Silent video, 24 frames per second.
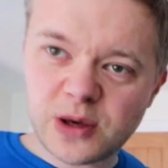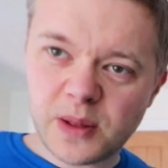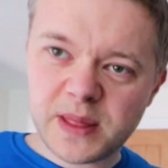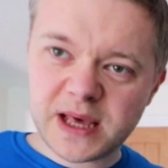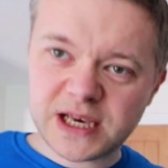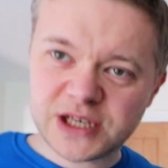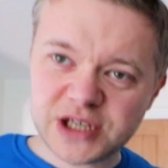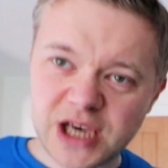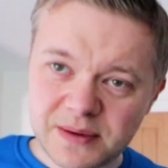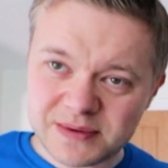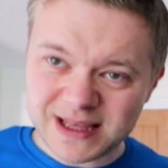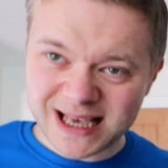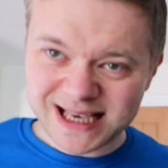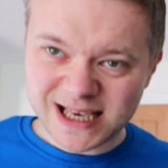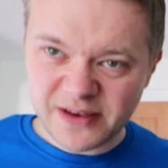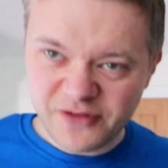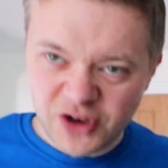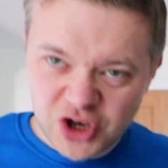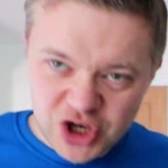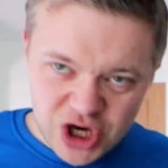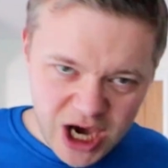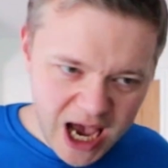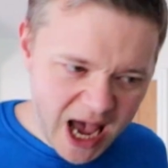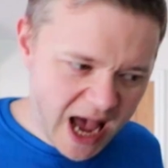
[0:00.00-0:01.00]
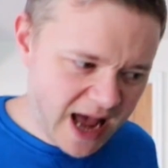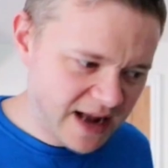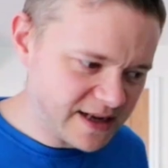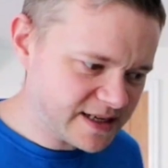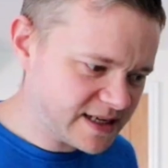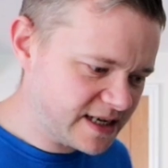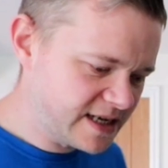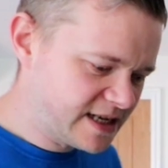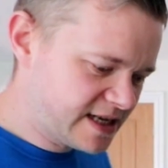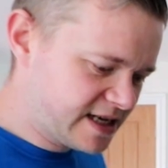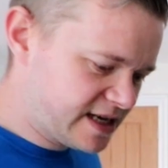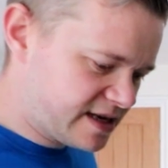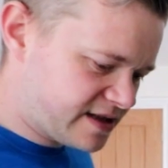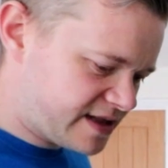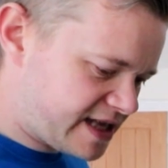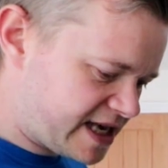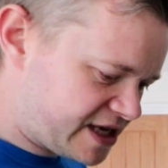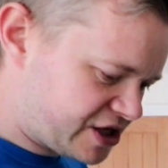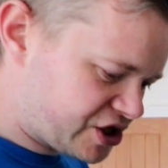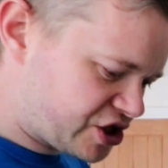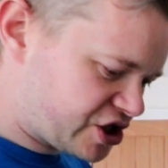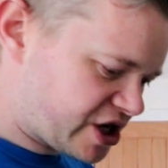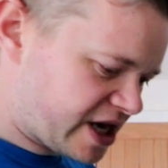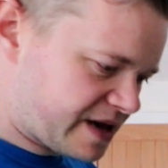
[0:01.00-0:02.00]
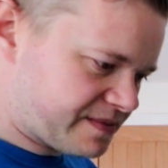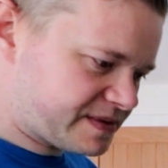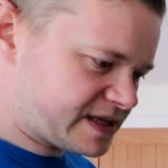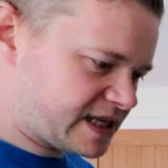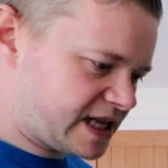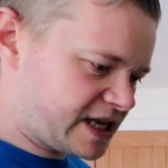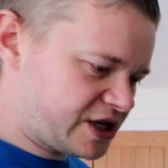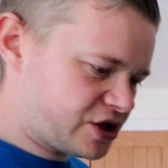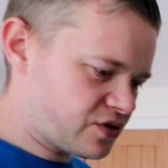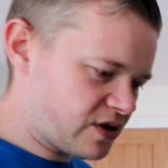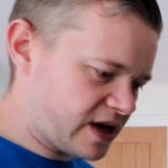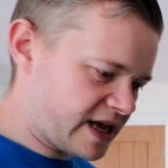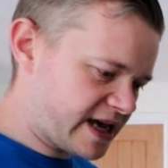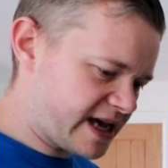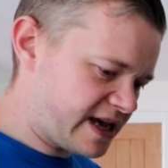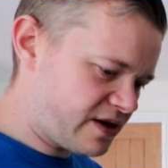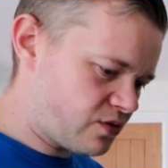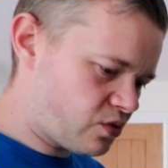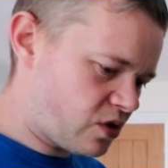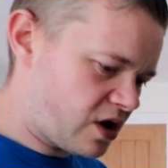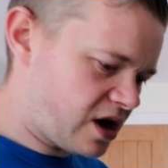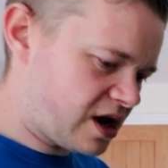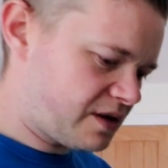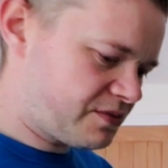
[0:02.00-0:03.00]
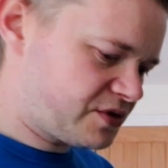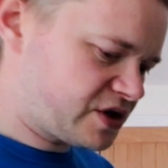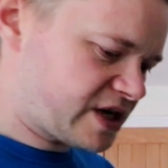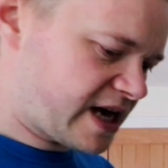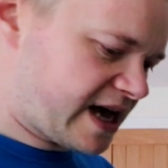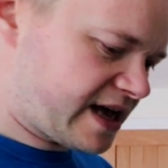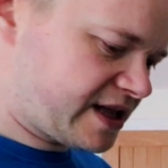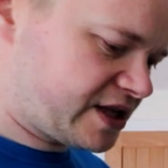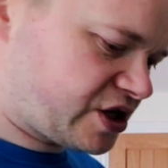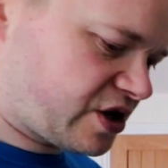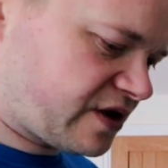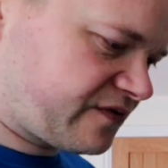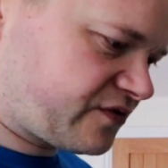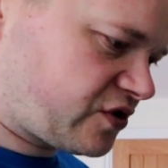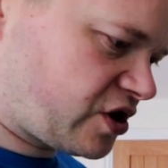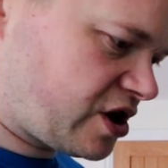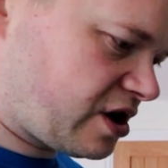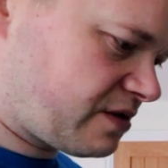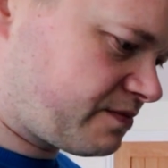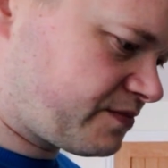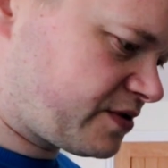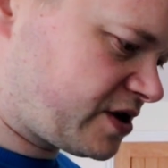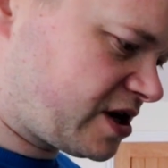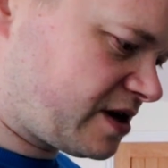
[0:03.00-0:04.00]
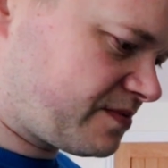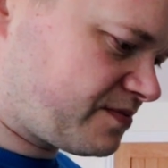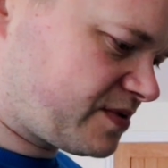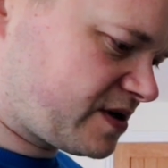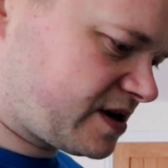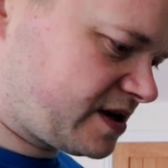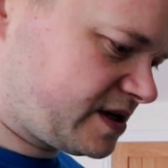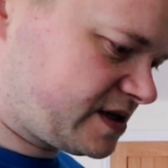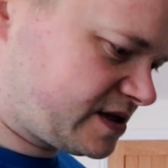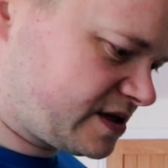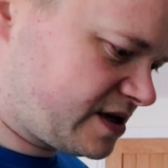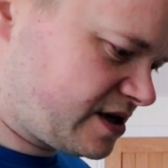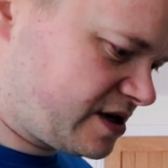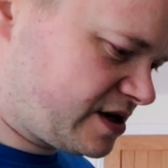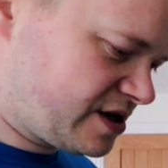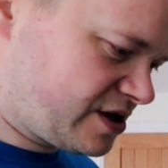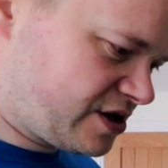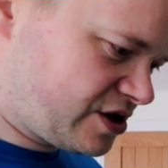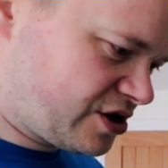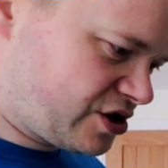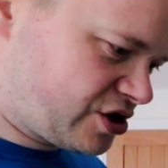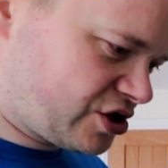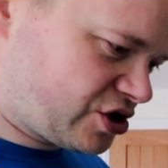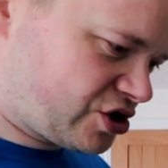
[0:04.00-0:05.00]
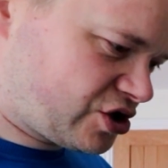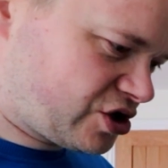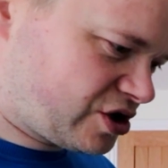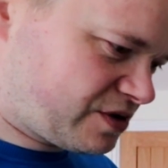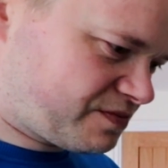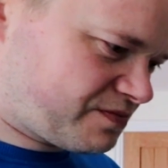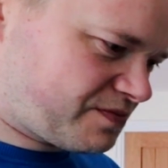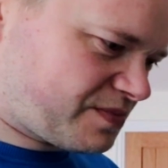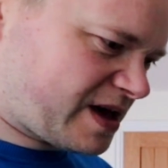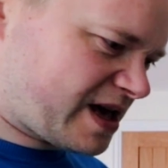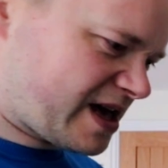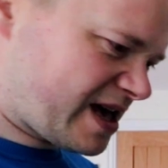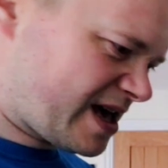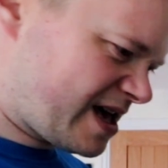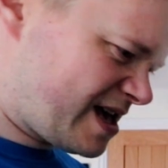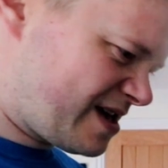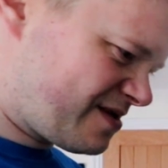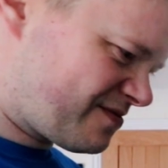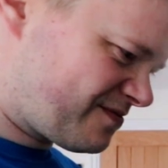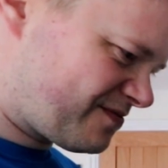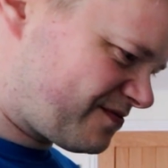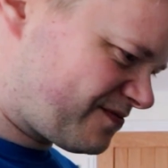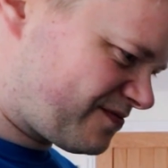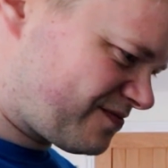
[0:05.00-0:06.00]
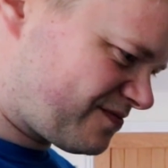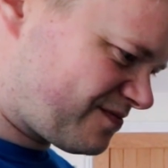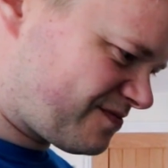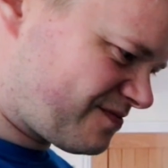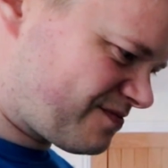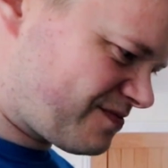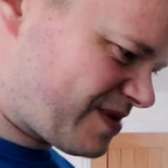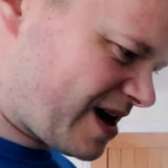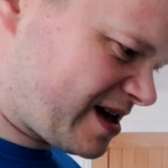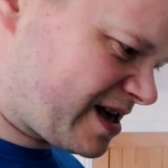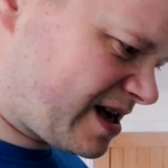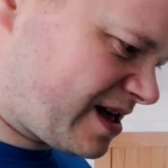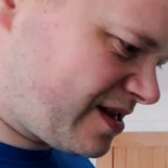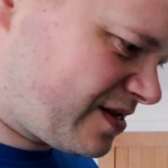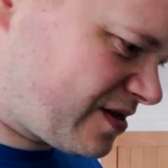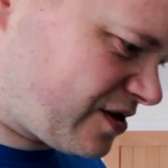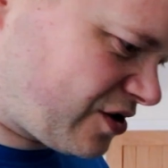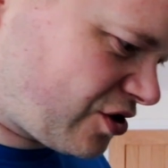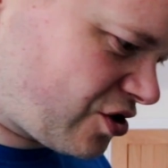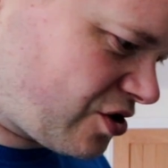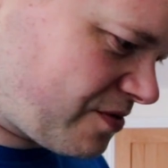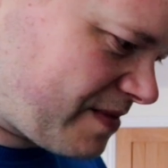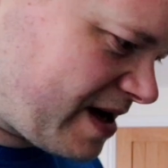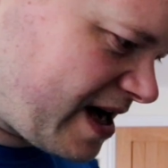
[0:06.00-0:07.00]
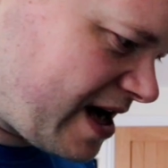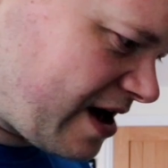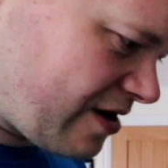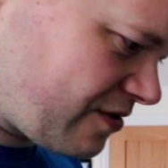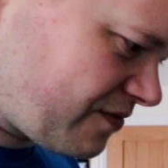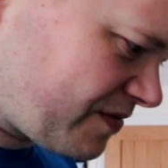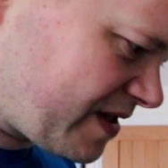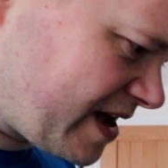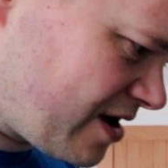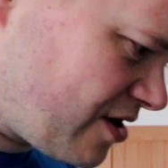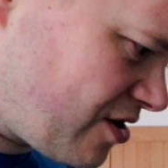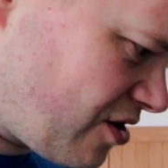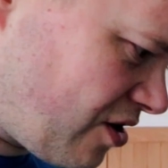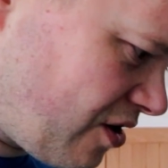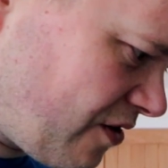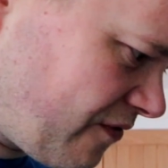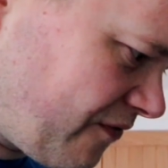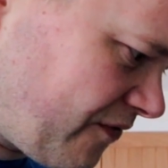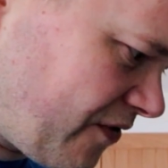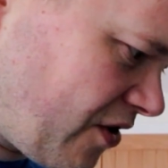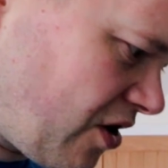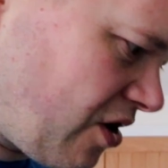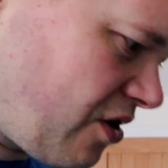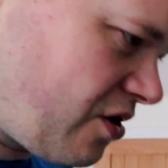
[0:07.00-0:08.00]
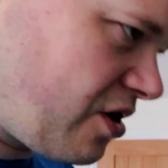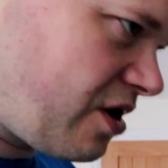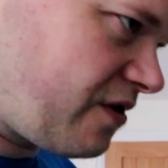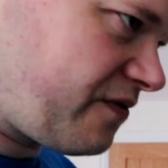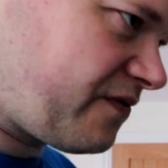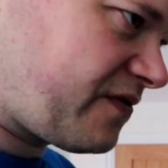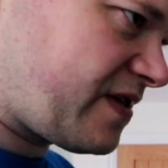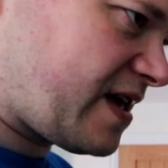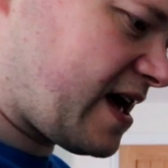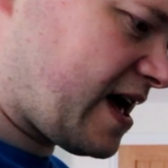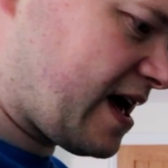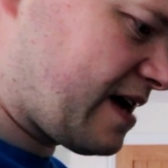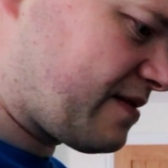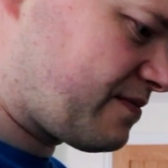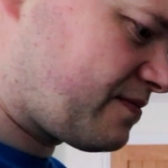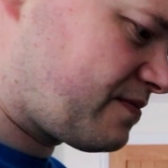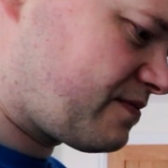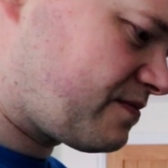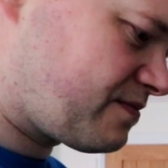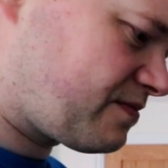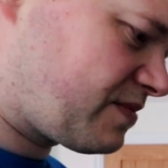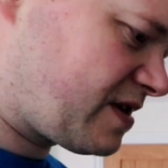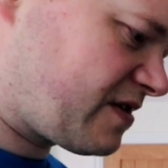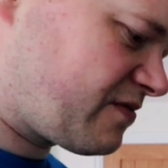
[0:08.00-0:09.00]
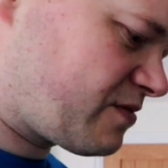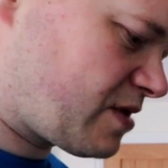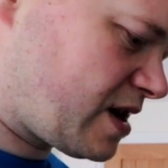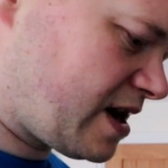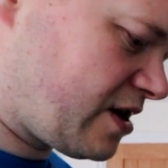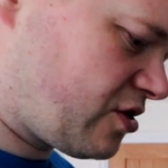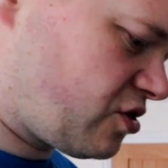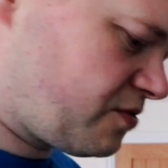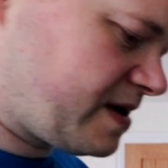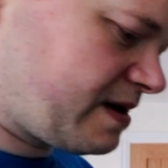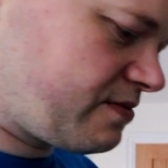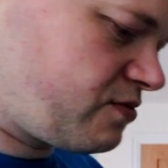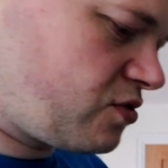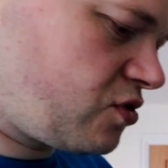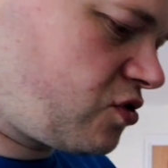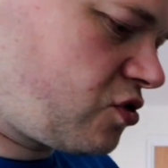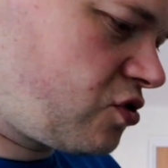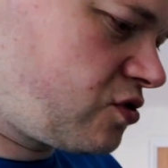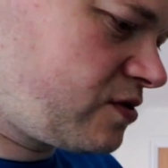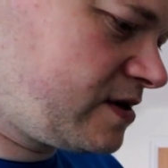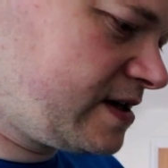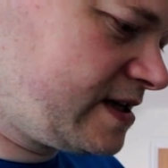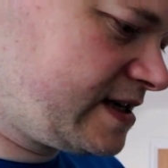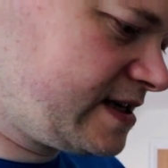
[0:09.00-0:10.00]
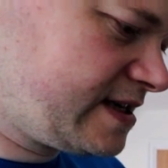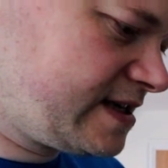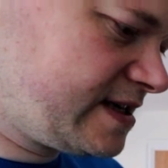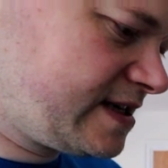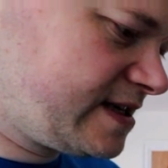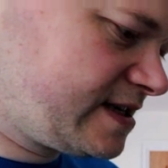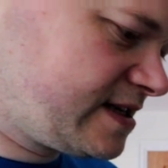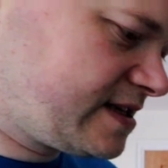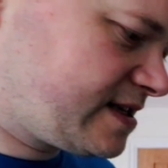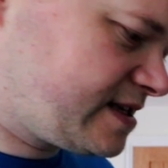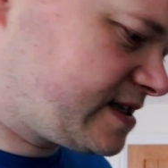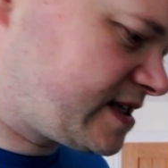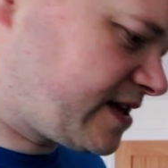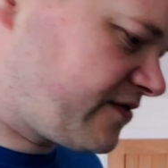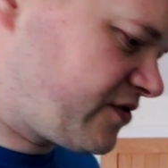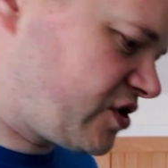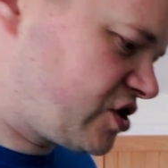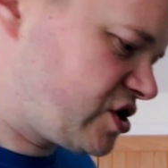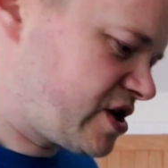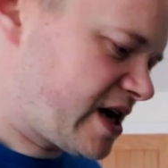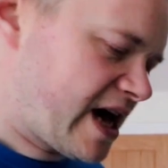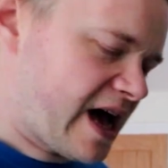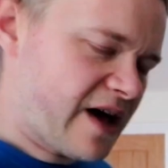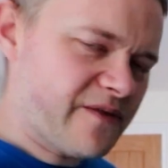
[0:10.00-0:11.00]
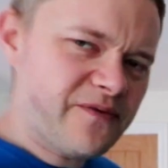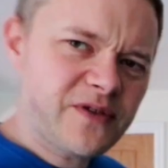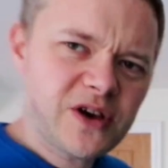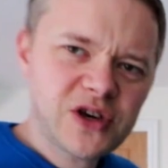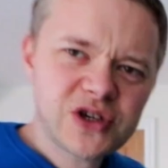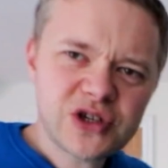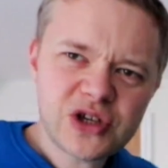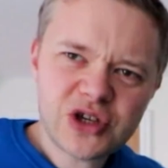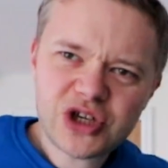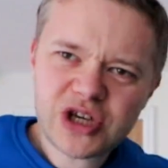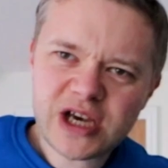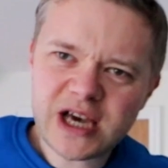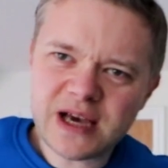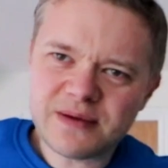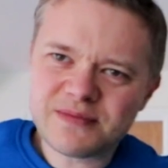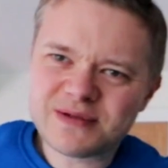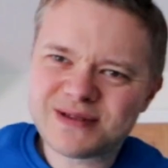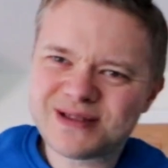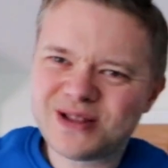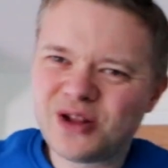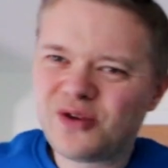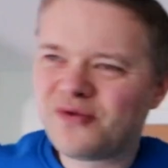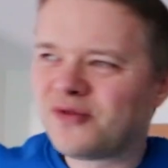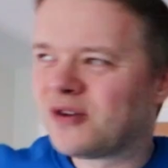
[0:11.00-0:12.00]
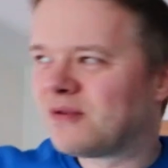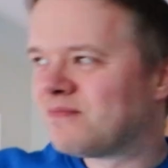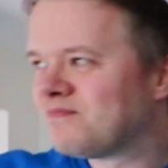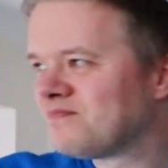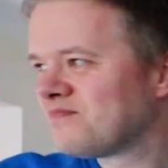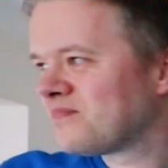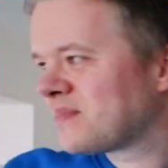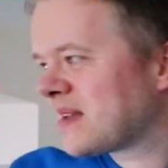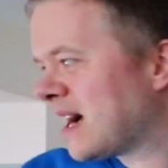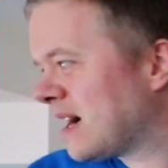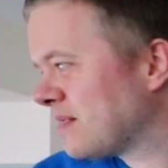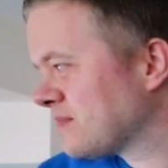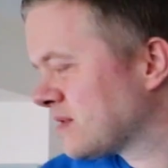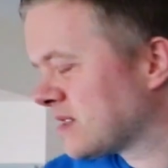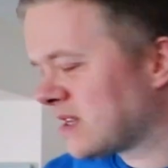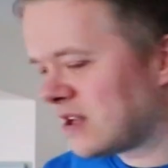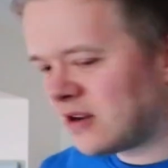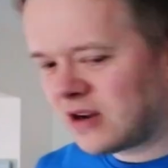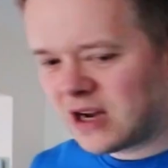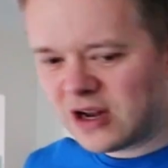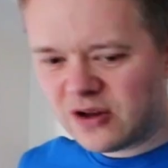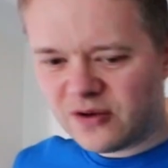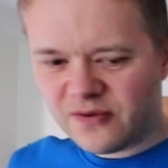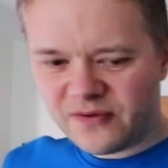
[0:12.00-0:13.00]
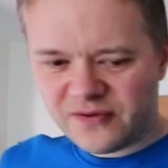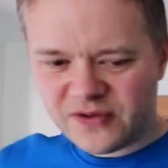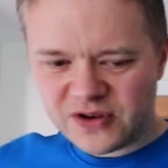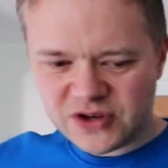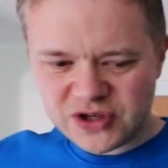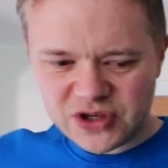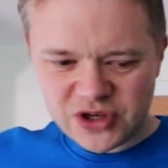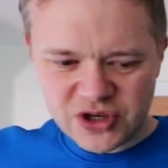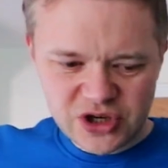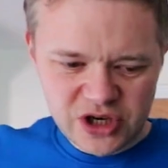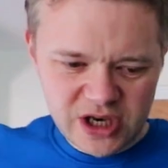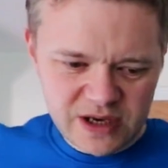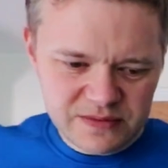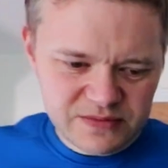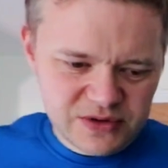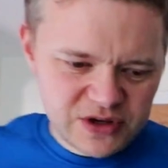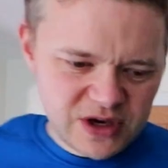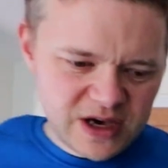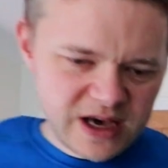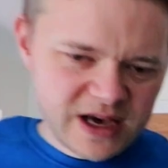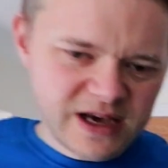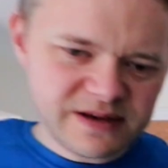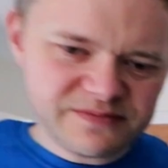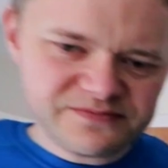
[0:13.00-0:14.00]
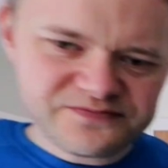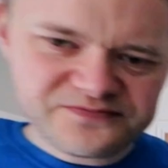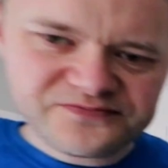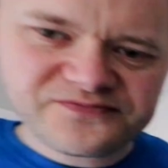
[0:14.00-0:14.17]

on these chips, let's have a chat. These chips, literally, while I'm chatting to you, I've done it on purpose, should be banging to come out. They're not far off there. Give them a little bit more. Let's have a chat. Fish and chips, love them. Absolutely love fish and chips, yeah.